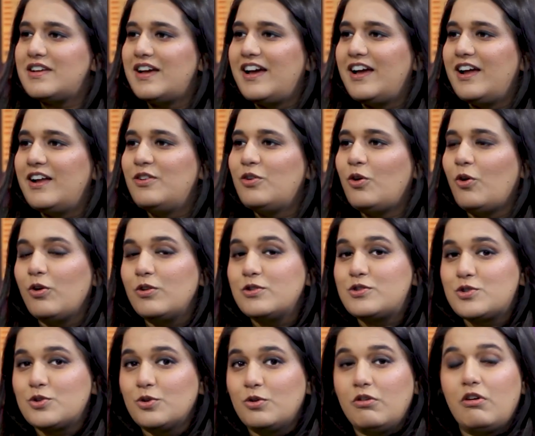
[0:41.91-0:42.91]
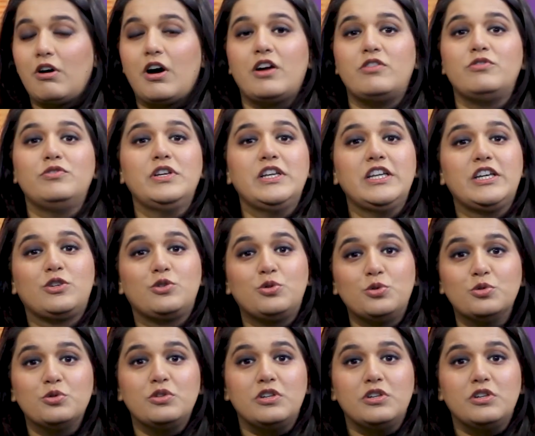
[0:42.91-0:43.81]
and also are really cool